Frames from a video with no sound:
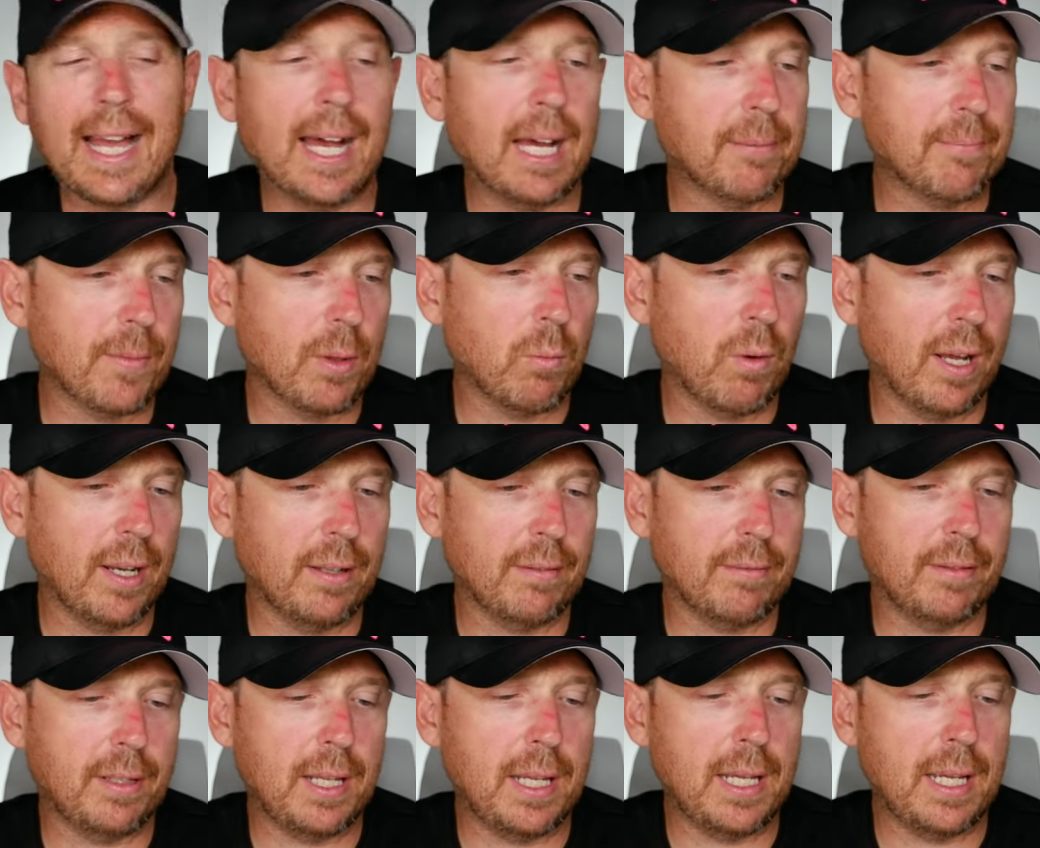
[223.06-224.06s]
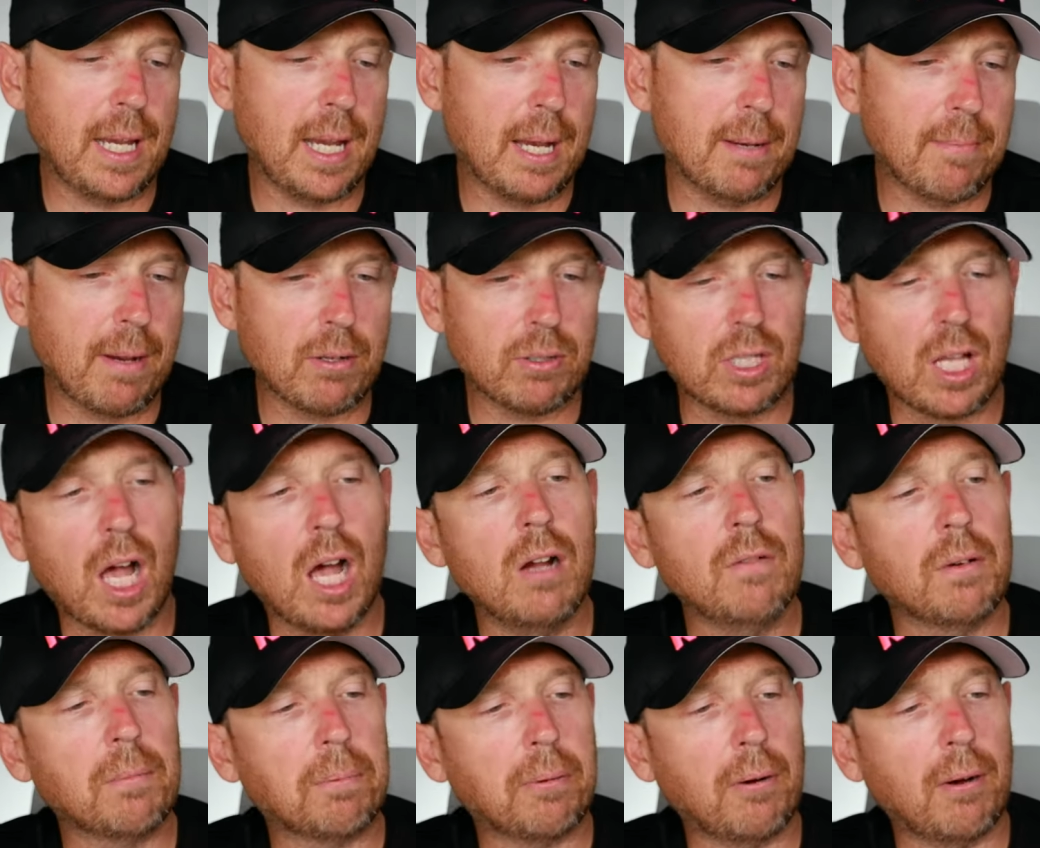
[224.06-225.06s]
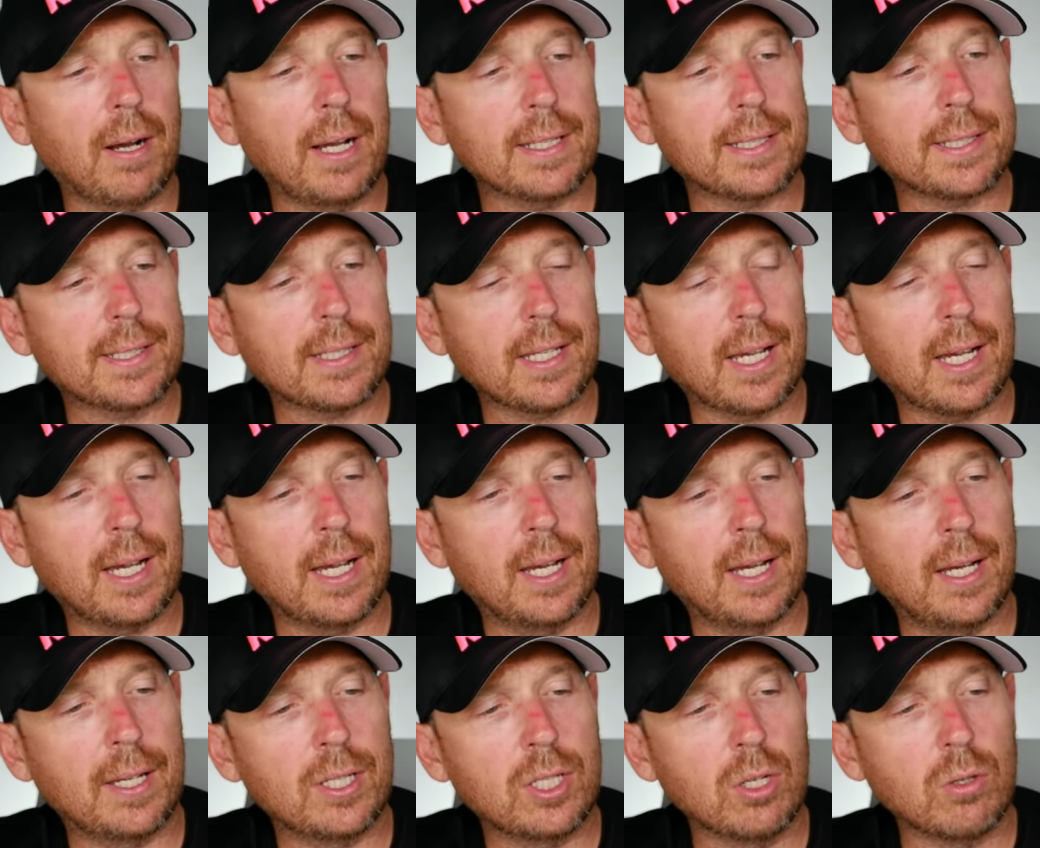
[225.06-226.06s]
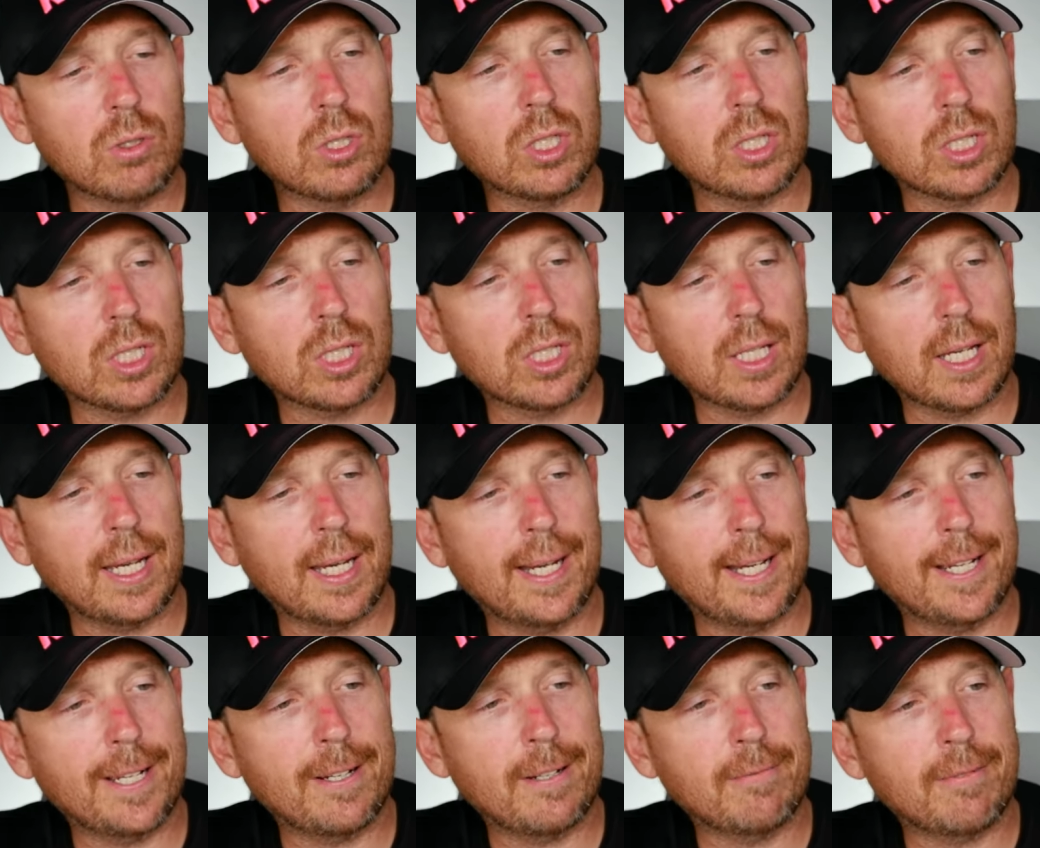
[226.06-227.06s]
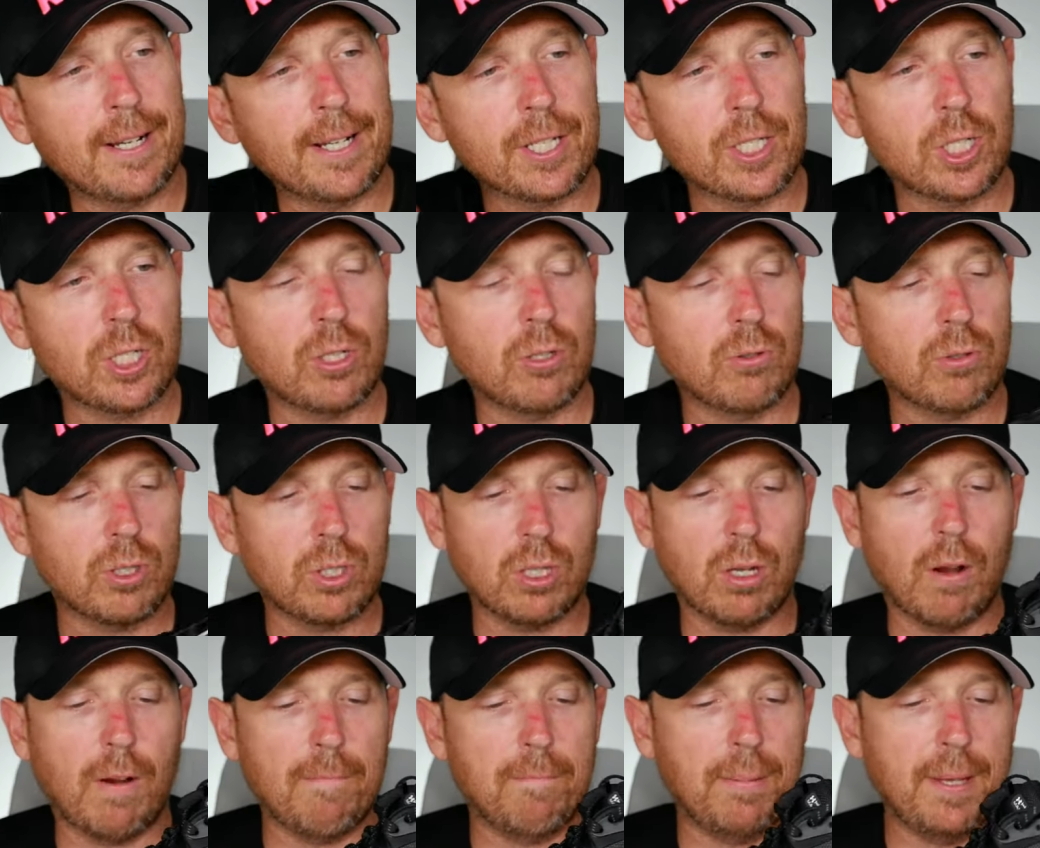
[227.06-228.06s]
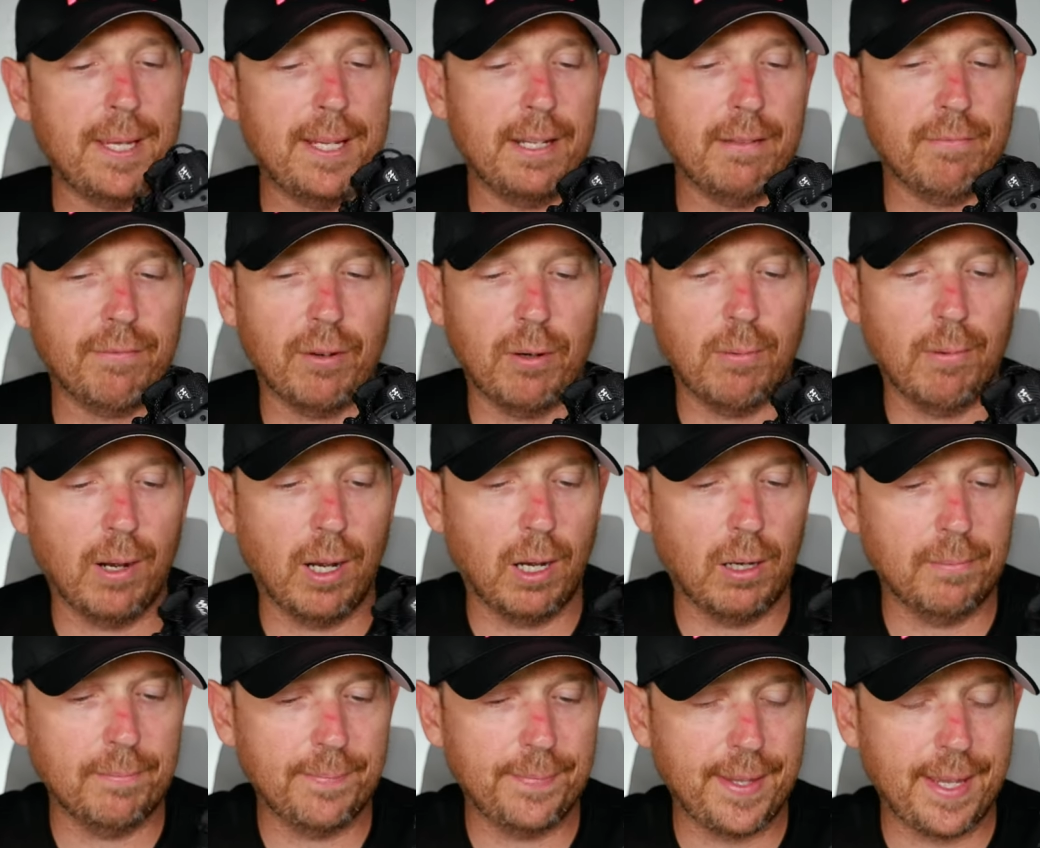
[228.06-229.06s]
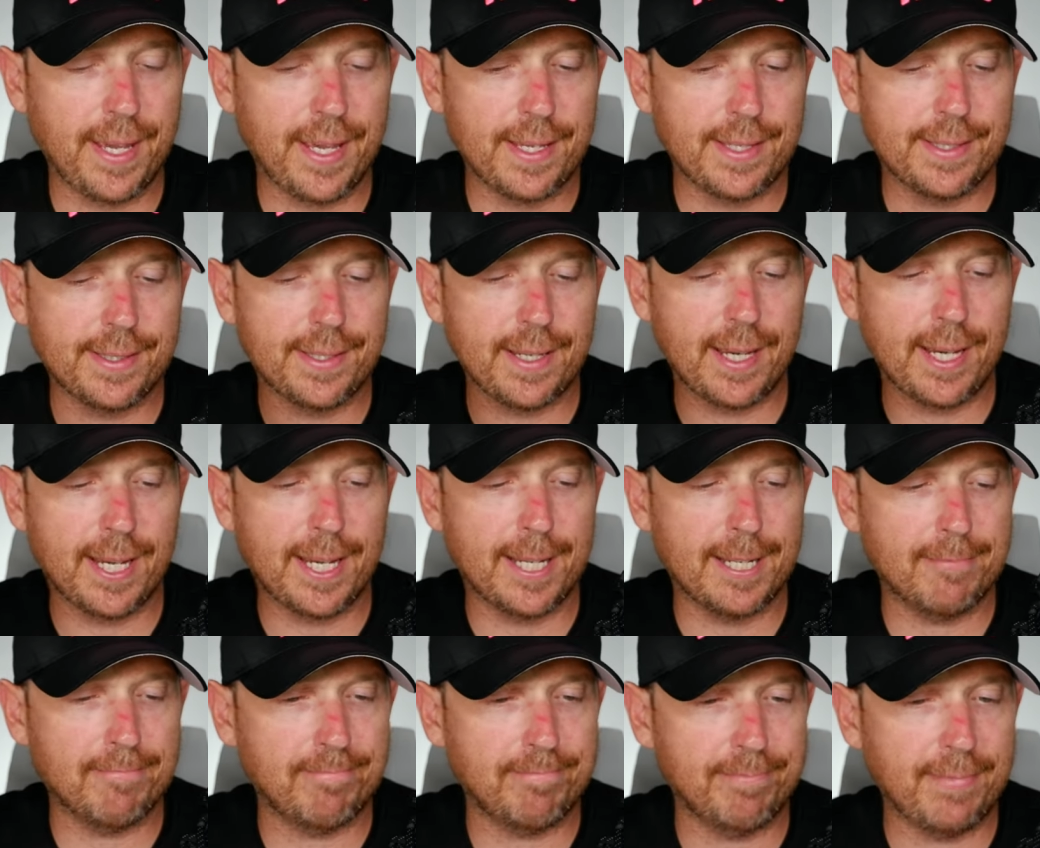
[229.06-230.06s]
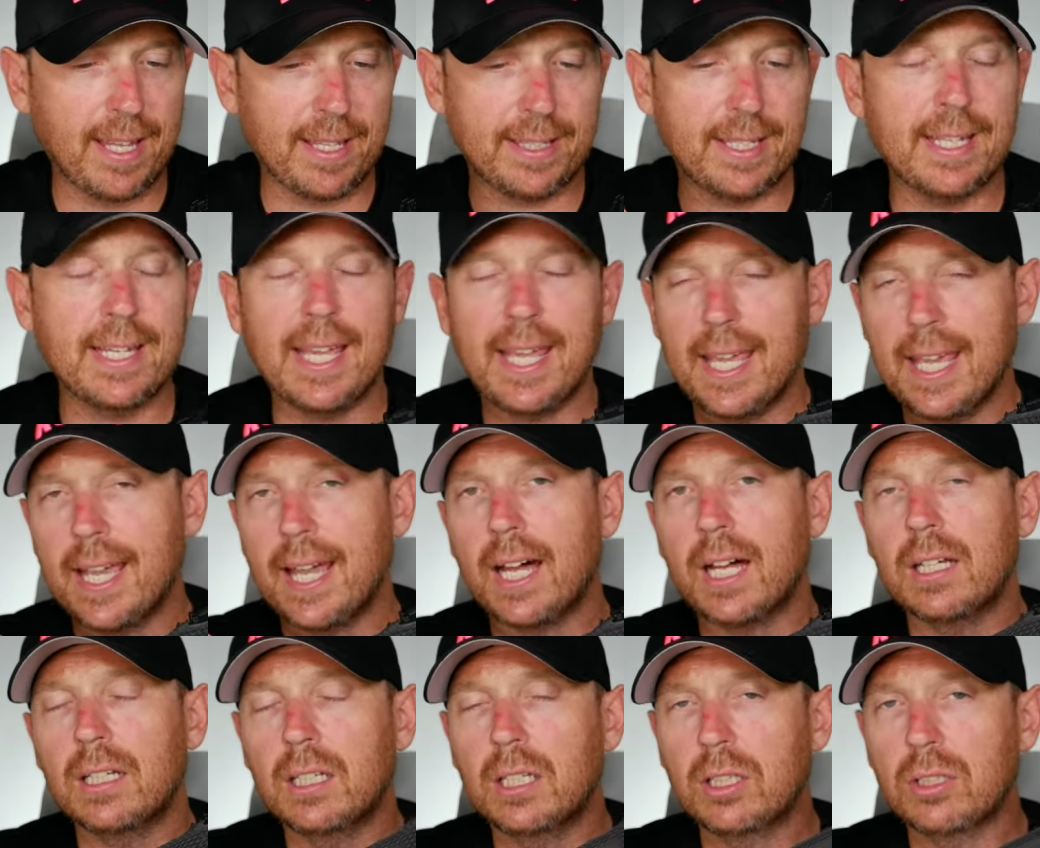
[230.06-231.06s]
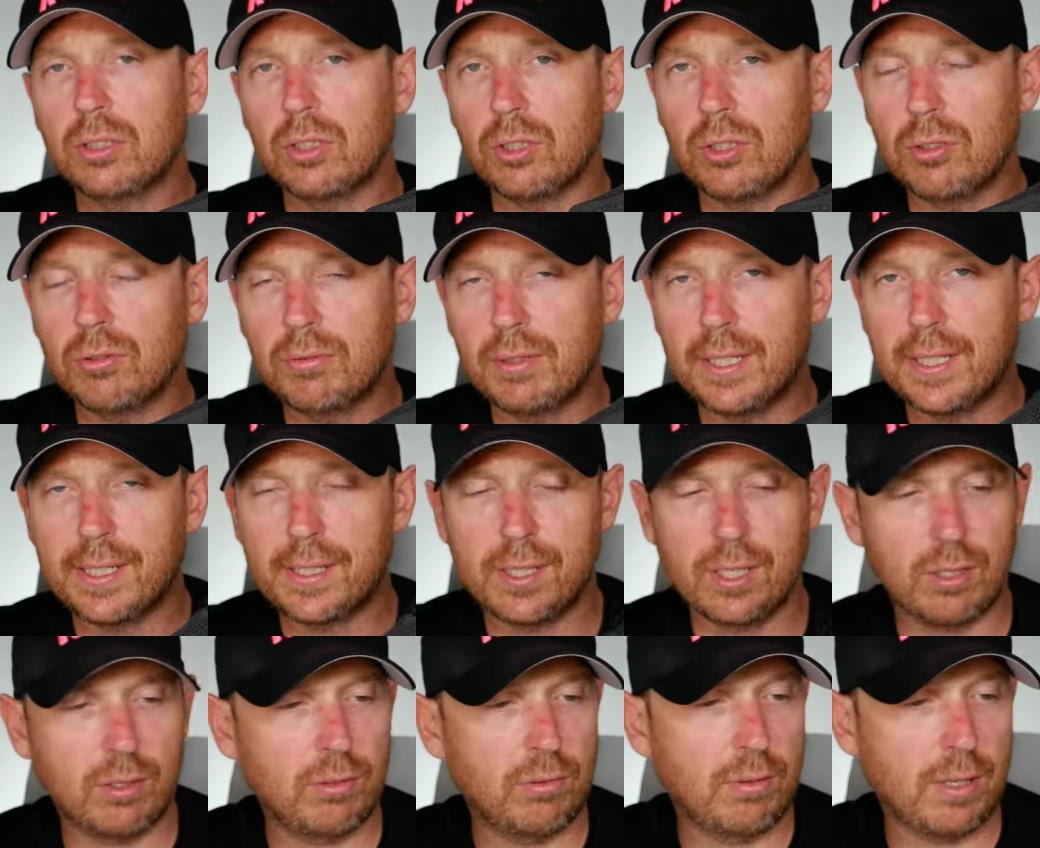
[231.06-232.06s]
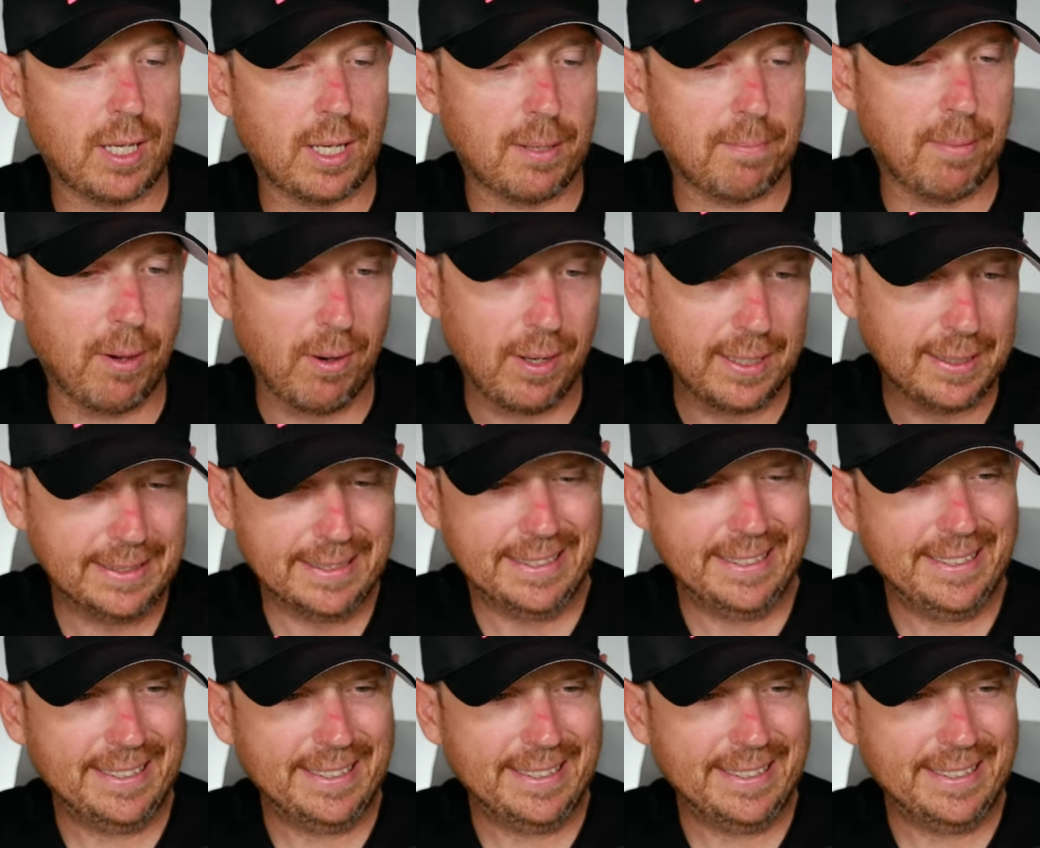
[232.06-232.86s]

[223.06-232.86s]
doubt one of the uh, most overpriced, uh, useless uh, running shoes that I've been in for a while. There's um, nothing here that you need to uh, buy.